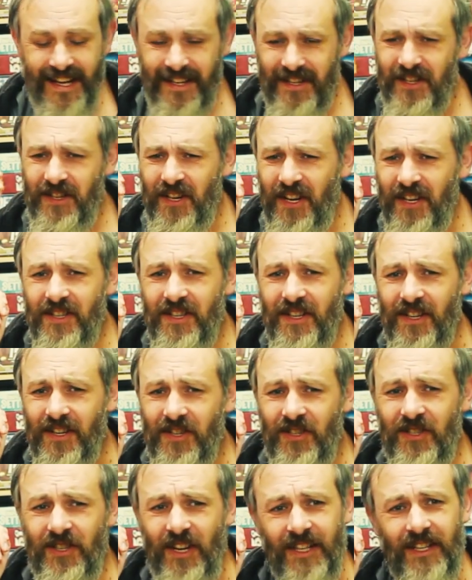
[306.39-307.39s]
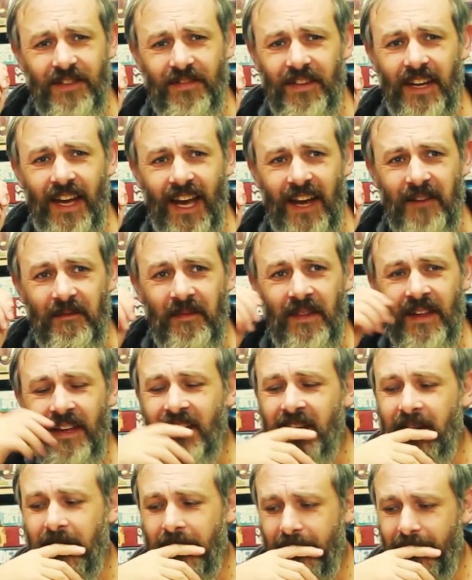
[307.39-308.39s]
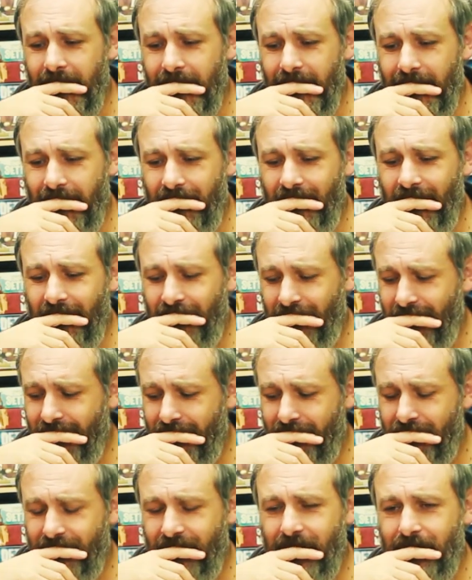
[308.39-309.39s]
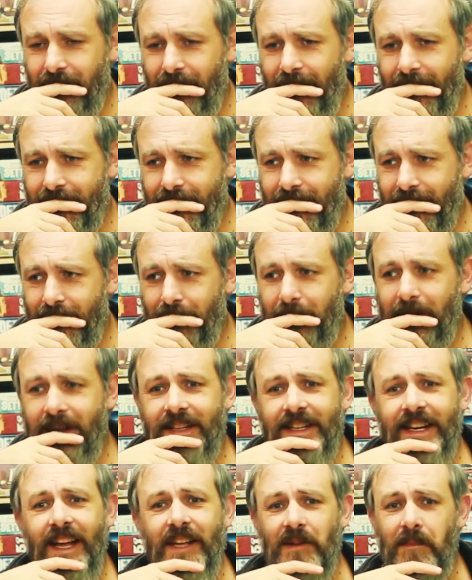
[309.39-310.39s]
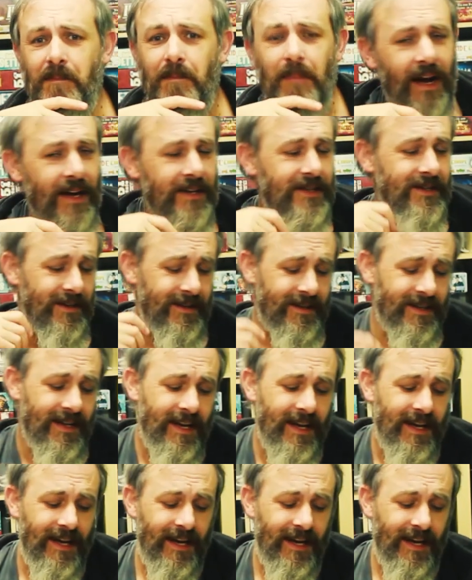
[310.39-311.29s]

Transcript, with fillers: it's just a shit of a game. Um, I think I referred to it as a complete and utter bastard.